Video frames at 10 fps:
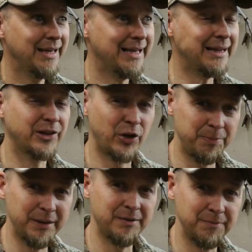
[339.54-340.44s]
got a little
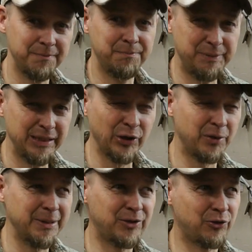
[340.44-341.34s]
bit be a
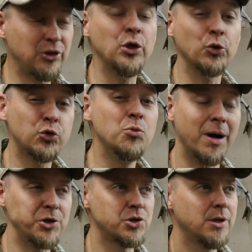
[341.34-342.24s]
little bit you know too
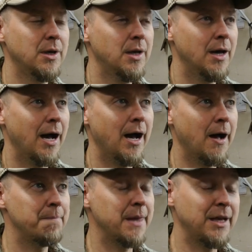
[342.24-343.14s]
much.
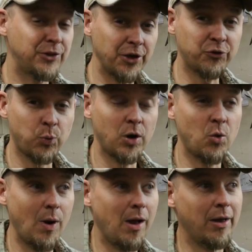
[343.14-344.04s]
Um, it does work
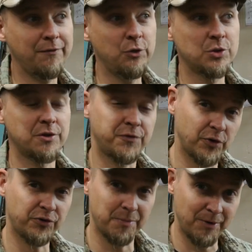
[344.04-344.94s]
well. I've used it
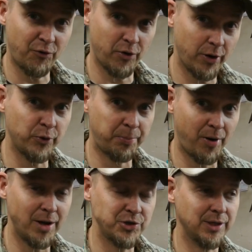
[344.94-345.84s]
for some other
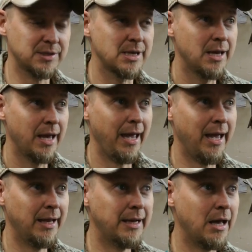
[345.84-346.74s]
projects,
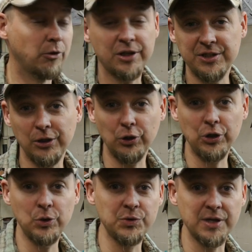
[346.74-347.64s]
and I'll continue to
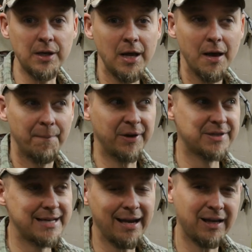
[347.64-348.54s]
use it, but
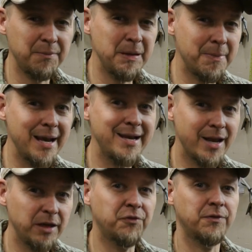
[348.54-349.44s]
it's not going to be my
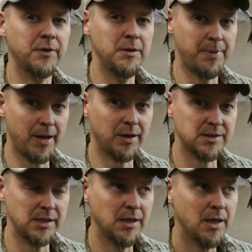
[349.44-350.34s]
knife epoxy.